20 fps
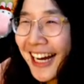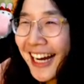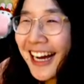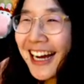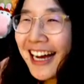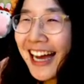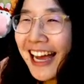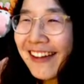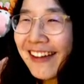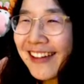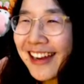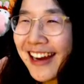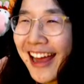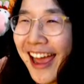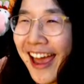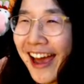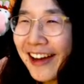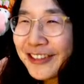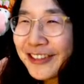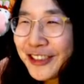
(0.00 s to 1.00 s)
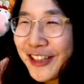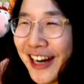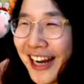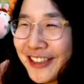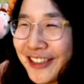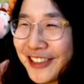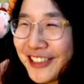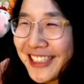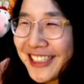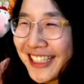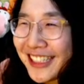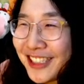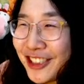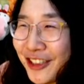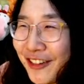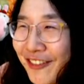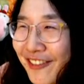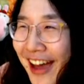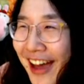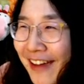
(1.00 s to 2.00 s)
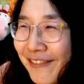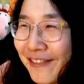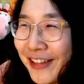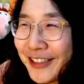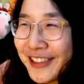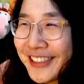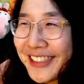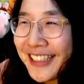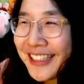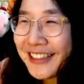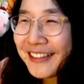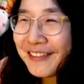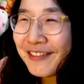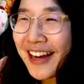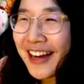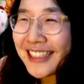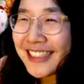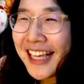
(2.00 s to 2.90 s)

I mean, I have tried to change my music, but